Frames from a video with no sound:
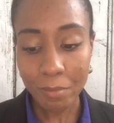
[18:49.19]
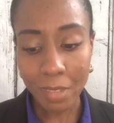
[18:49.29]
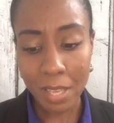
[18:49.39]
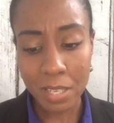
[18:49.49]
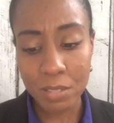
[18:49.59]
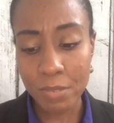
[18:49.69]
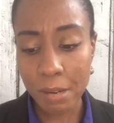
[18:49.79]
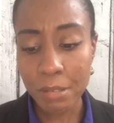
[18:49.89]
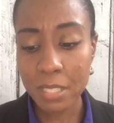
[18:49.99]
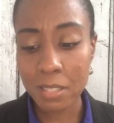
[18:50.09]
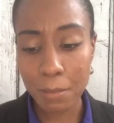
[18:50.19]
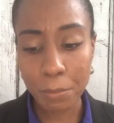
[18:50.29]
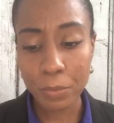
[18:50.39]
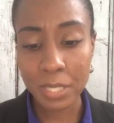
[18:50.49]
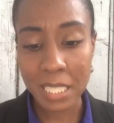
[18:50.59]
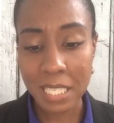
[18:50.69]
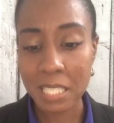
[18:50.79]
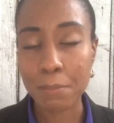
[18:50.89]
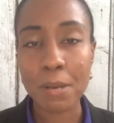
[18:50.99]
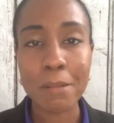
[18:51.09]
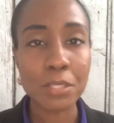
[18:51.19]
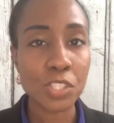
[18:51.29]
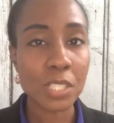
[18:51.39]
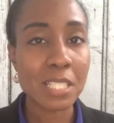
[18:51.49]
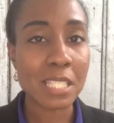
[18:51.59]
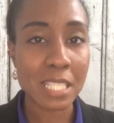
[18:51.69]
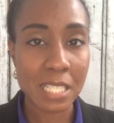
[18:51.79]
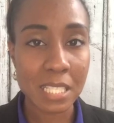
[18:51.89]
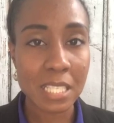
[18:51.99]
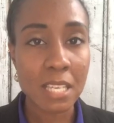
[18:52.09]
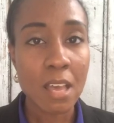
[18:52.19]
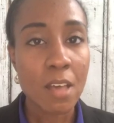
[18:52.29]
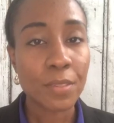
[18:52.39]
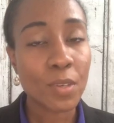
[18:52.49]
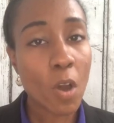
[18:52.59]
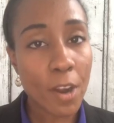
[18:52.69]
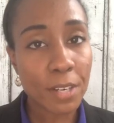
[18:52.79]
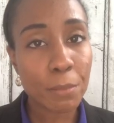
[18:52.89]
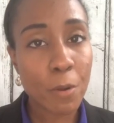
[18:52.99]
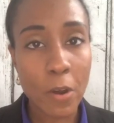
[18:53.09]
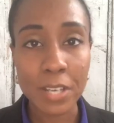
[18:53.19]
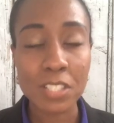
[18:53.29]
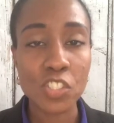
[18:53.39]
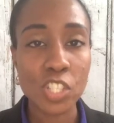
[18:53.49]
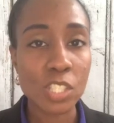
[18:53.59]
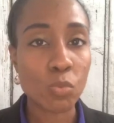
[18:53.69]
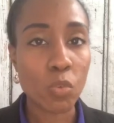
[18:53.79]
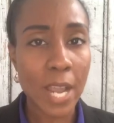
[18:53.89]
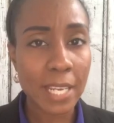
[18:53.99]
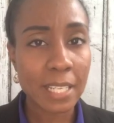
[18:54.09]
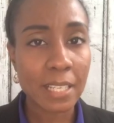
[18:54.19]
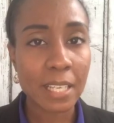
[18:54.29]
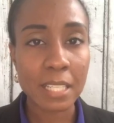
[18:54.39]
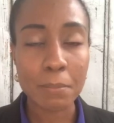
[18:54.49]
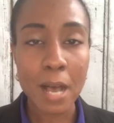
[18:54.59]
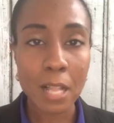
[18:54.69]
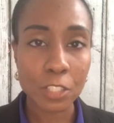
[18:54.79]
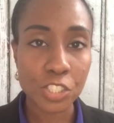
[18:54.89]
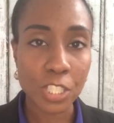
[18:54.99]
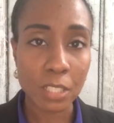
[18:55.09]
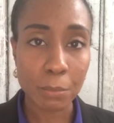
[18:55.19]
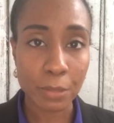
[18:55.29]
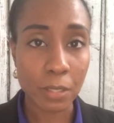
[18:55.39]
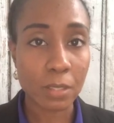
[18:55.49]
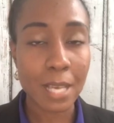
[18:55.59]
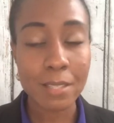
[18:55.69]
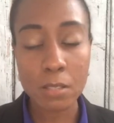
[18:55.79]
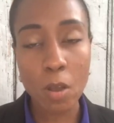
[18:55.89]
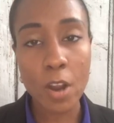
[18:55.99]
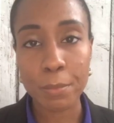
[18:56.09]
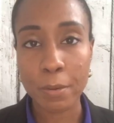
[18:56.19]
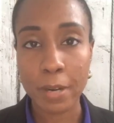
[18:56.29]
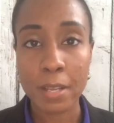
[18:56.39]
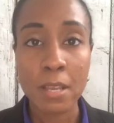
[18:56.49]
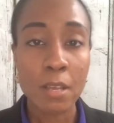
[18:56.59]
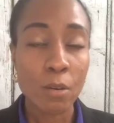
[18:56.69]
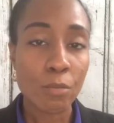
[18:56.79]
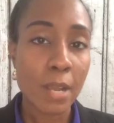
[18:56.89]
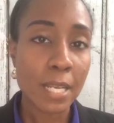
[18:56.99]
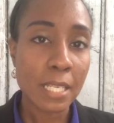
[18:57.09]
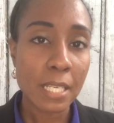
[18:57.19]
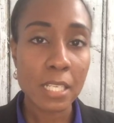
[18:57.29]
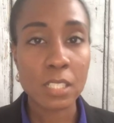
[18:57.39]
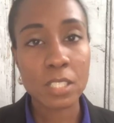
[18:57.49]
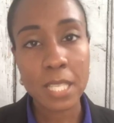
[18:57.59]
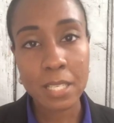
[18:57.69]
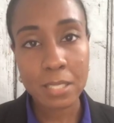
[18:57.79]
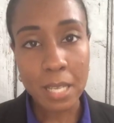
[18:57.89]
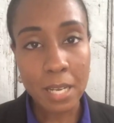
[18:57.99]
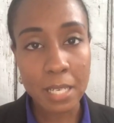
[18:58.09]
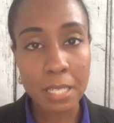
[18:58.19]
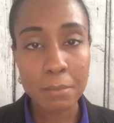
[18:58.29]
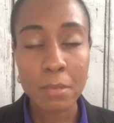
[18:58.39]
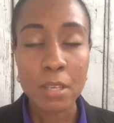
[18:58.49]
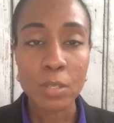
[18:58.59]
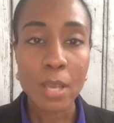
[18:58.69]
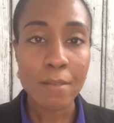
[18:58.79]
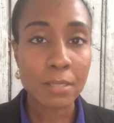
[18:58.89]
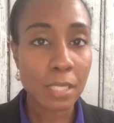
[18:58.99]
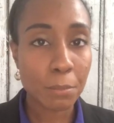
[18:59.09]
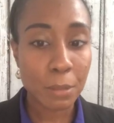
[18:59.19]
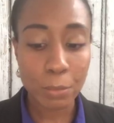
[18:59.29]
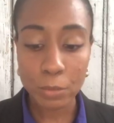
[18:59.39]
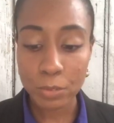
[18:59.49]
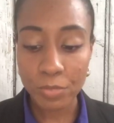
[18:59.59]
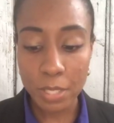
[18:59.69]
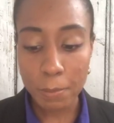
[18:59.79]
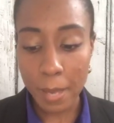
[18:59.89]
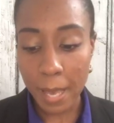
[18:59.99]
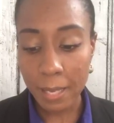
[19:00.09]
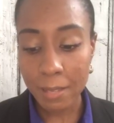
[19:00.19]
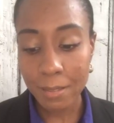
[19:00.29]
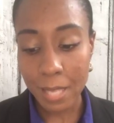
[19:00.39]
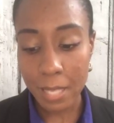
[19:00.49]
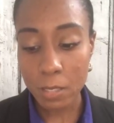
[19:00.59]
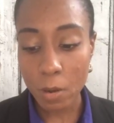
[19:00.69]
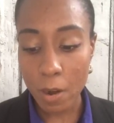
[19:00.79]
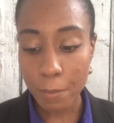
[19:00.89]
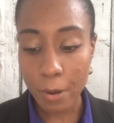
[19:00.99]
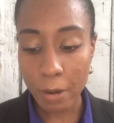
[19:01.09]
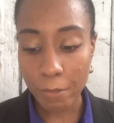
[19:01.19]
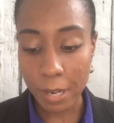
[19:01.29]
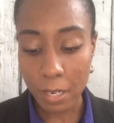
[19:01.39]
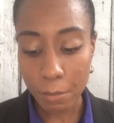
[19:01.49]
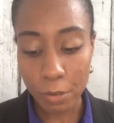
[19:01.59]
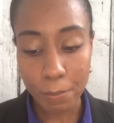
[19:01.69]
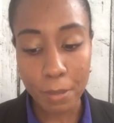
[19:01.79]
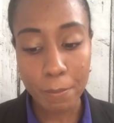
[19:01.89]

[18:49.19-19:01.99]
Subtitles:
And it's very simple and easy. Publishing is easy. The harder part is just writing and polishing the book. That's the hard part. Writing it takes time. You have to get people's feedback. That's the hard part of writing the book. But